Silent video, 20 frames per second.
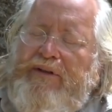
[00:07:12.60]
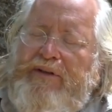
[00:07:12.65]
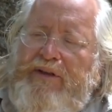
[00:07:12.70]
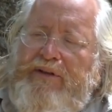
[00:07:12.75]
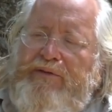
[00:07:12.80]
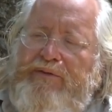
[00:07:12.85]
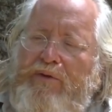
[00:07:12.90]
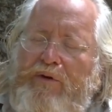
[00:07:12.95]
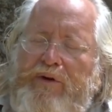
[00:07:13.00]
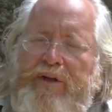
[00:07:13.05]
this
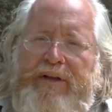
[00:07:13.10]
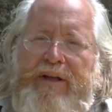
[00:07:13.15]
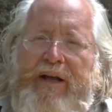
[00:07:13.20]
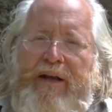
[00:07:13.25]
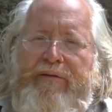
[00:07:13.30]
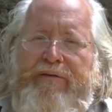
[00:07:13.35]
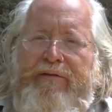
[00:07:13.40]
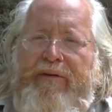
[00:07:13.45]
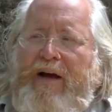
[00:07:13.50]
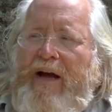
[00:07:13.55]
40-day
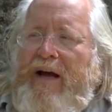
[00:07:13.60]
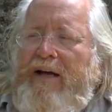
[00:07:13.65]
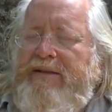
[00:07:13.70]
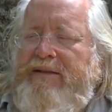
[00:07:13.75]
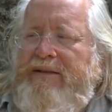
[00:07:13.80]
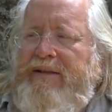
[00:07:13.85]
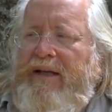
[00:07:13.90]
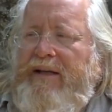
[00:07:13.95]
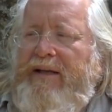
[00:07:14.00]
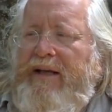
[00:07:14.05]

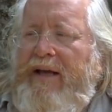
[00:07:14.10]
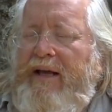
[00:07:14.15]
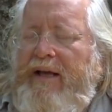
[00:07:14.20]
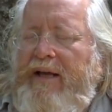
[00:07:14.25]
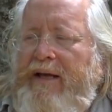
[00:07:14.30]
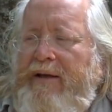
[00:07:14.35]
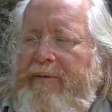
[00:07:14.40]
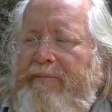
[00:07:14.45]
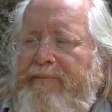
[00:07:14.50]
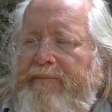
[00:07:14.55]
fast that
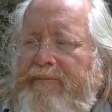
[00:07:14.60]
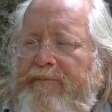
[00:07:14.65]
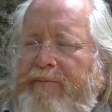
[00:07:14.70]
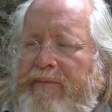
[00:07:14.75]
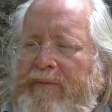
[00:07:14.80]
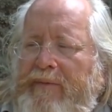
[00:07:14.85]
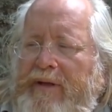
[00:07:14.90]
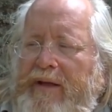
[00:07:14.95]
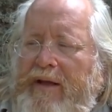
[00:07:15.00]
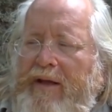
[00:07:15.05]

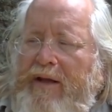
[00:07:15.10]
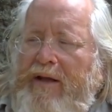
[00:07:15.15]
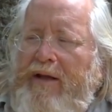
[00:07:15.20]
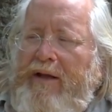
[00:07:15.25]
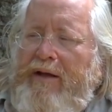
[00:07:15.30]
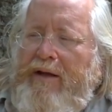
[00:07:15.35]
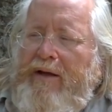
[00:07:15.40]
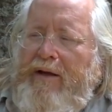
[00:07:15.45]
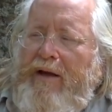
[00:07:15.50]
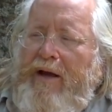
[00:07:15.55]

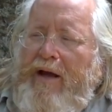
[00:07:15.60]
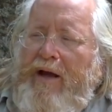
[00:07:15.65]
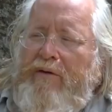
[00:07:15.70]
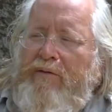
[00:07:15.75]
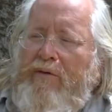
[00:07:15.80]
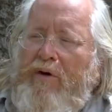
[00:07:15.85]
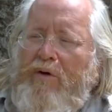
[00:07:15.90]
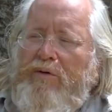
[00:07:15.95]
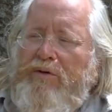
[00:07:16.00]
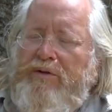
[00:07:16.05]
I
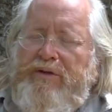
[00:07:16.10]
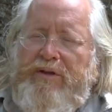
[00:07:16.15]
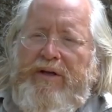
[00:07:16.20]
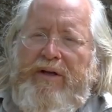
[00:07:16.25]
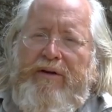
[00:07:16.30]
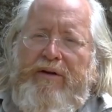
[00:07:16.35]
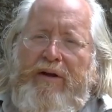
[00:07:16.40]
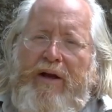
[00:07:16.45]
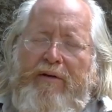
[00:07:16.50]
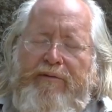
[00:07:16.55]
wrote
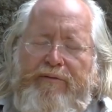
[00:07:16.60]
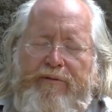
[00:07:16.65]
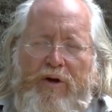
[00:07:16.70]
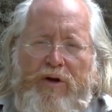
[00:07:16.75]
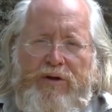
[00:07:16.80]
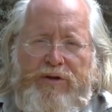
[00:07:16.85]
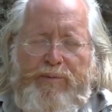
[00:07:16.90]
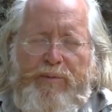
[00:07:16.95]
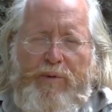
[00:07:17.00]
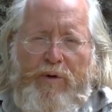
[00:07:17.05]
a
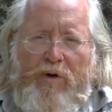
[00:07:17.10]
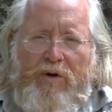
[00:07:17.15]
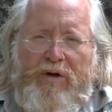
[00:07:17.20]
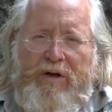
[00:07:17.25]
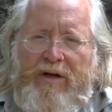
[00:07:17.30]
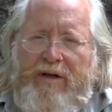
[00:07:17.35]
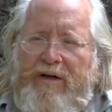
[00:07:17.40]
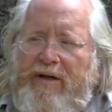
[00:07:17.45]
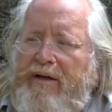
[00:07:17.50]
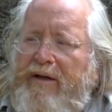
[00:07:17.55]
first book,
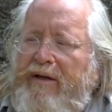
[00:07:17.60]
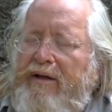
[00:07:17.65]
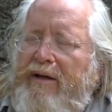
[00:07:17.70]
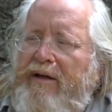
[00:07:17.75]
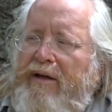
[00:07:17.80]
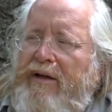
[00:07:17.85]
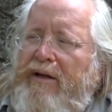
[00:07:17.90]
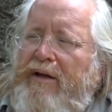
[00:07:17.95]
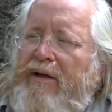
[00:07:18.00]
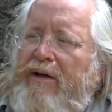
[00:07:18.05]

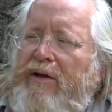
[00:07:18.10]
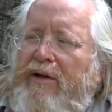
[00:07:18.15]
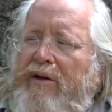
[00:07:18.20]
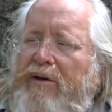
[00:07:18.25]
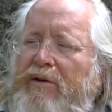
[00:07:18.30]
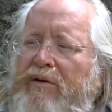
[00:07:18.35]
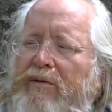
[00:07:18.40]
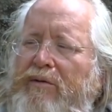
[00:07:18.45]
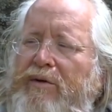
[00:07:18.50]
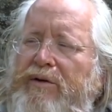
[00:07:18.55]

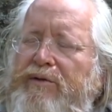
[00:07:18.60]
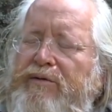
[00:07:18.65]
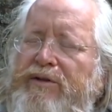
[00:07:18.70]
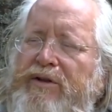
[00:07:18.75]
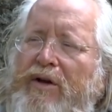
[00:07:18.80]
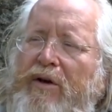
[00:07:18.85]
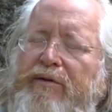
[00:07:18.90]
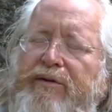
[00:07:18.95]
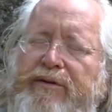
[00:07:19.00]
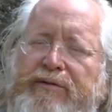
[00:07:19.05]
which was
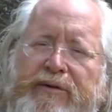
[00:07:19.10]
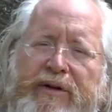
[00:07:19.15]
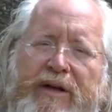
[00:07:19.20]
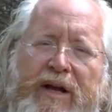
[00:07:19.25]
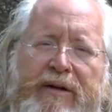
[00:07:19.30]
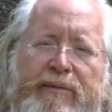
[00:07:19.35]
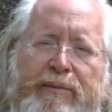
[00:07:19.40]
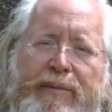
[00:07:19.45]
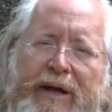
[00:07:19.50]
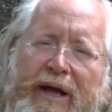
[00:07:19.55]
over
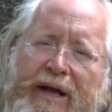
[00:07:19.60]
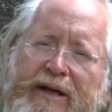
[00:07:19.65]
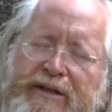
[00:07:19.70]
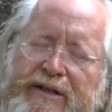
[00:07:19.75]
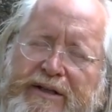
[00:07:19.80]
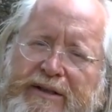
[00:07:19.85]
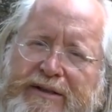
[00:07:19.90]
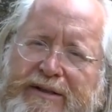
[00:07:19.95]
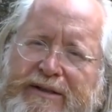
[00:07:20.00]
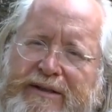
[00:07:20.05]
300
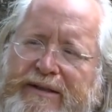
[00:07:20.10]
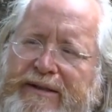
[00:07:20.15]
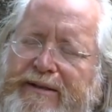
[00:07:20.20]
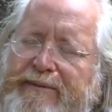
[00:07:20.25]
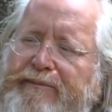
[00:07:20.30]
pages.